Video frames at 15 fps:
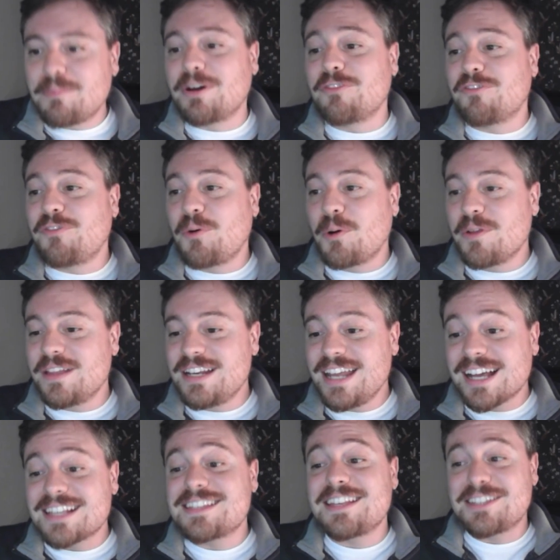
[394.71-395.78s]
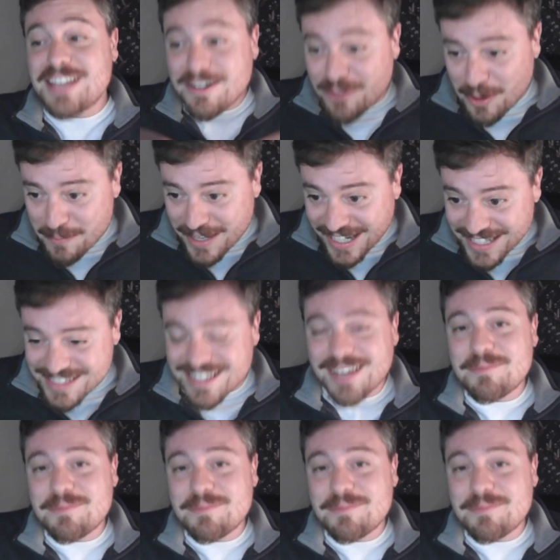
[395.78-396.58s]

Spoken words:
But for the next several minutes,